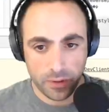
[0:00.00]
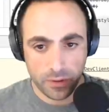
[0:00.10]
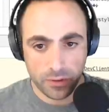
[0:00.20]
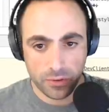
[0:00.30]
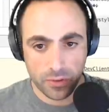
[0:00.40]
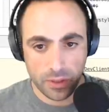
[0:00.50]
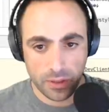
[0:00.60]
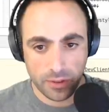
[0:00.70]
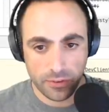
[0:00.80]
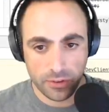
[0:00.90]
So
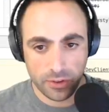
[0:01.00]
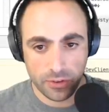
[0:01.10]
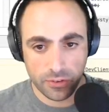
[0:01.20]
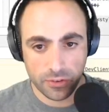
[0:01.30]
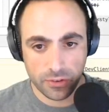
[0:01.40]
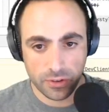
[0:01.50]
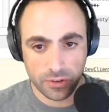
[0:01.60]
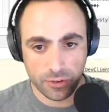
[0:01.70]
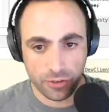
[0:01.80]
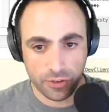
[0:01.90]
then this is
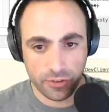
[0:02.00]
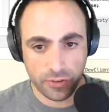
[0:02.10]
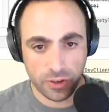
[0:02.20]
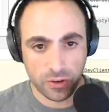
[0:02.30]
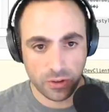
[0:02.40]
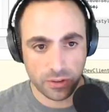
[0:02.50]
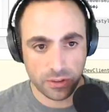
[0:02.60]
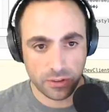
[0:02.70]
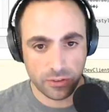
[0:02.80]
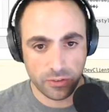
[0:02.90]
the justify
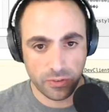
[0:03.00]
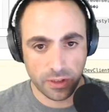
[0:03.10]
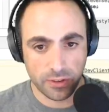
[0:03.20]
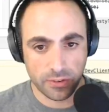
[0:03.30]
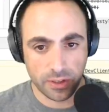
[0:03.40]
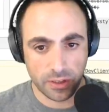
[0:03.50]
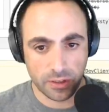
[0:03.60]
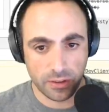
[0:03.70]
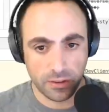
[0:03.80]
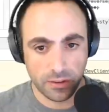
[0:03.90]
content is flex end.